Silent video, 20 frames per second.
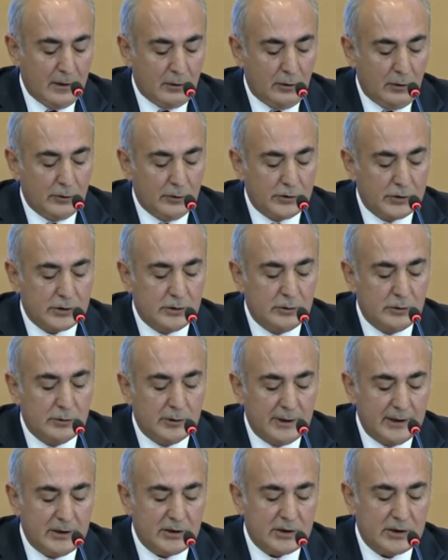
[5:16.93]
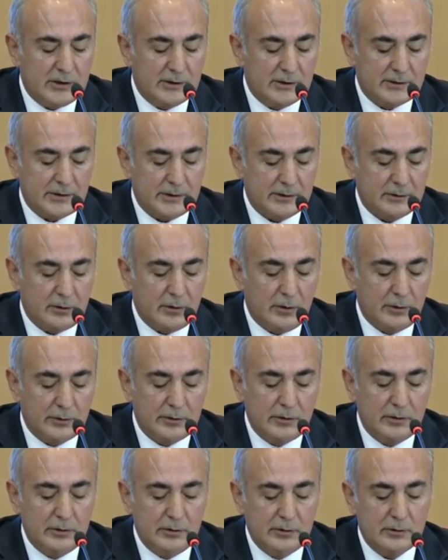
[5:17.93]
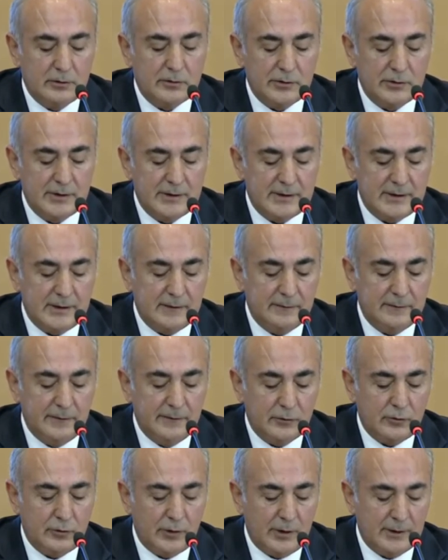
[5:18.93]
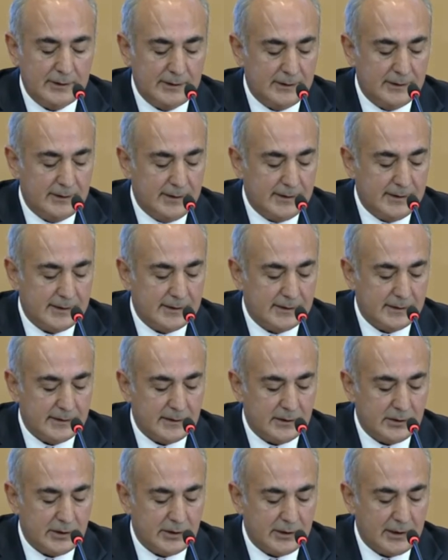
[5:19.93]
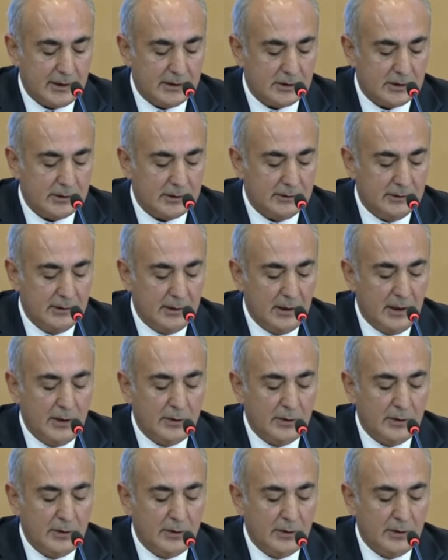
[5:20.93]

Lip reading: All school-age children continue to receive quality distance education